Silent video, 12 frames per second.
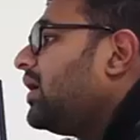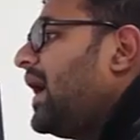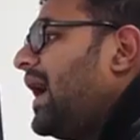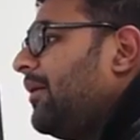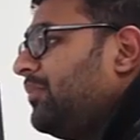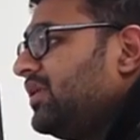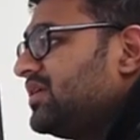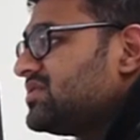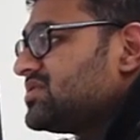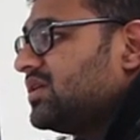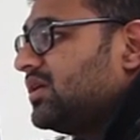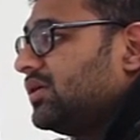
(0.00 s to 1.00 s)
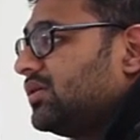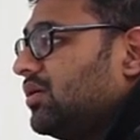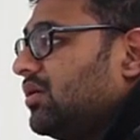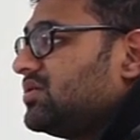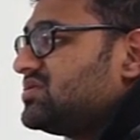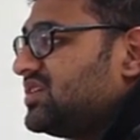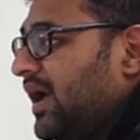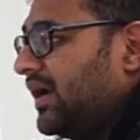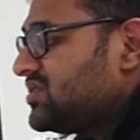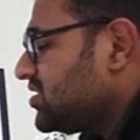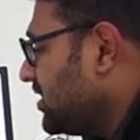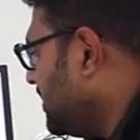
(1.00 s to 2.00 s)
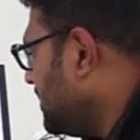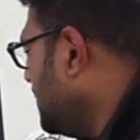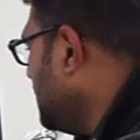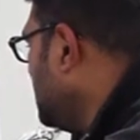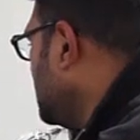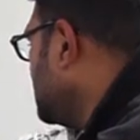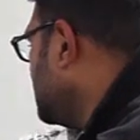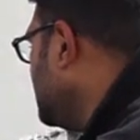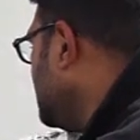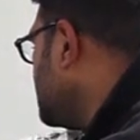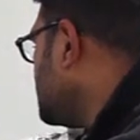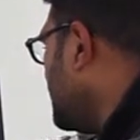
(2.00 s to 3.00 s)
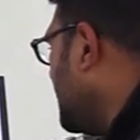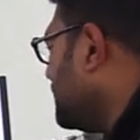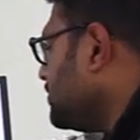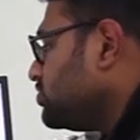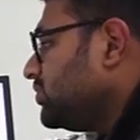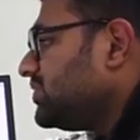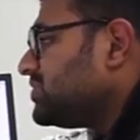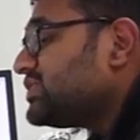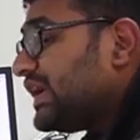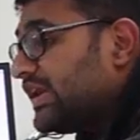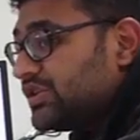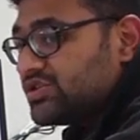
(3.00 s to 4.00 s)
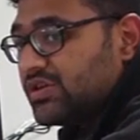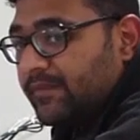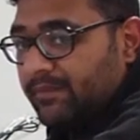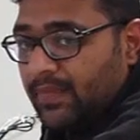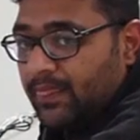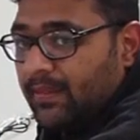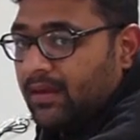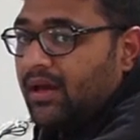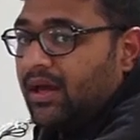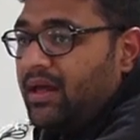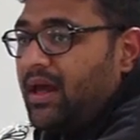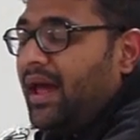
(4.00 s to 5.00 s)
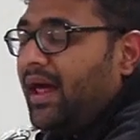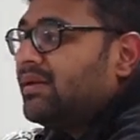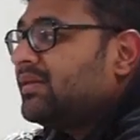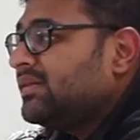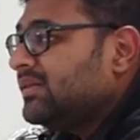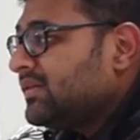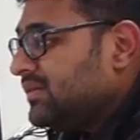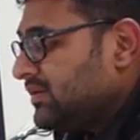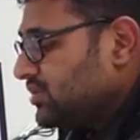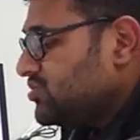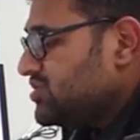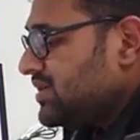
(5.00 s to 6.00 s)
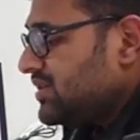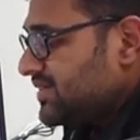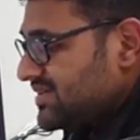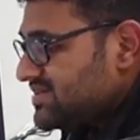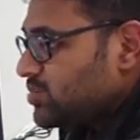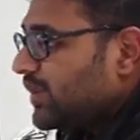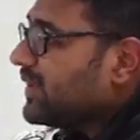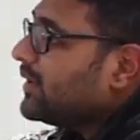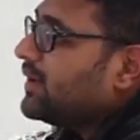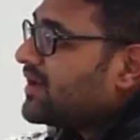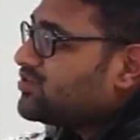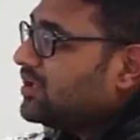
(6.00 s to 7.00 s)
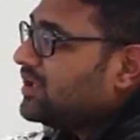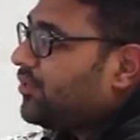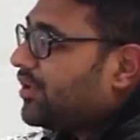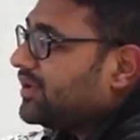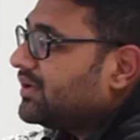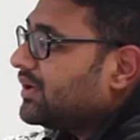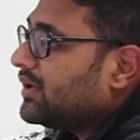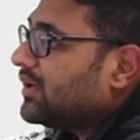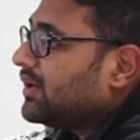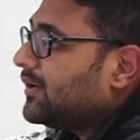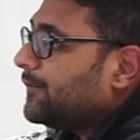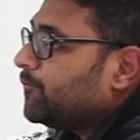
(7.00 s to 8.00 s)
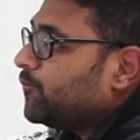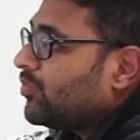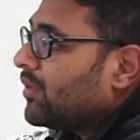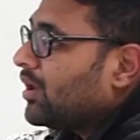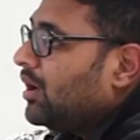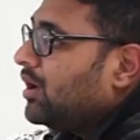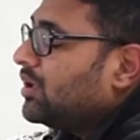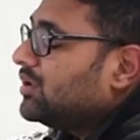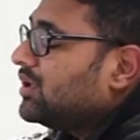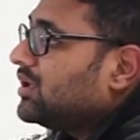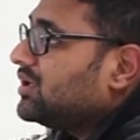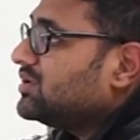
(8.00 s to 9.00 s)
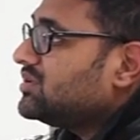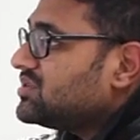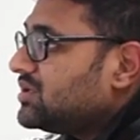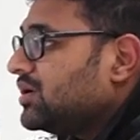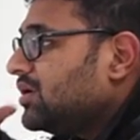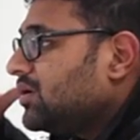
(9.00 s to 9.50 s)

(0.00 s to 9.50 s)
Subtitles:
a happiness state or a sad state, these values will change. And using this we can actually monitor the